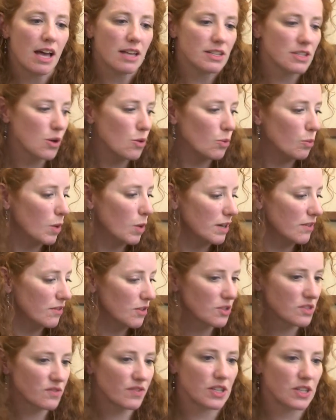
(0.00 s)
So one of
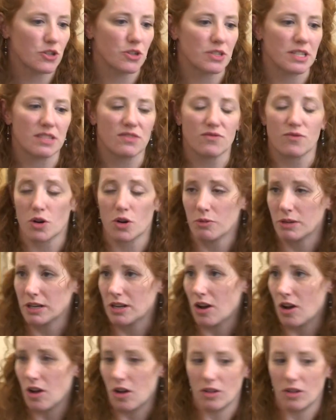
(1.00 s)
those features is
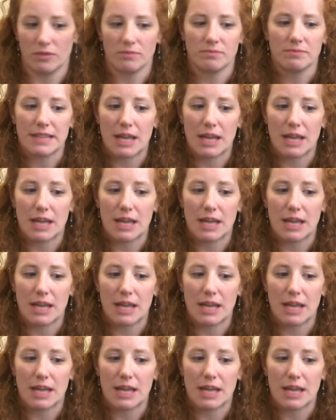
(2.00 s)
forward all.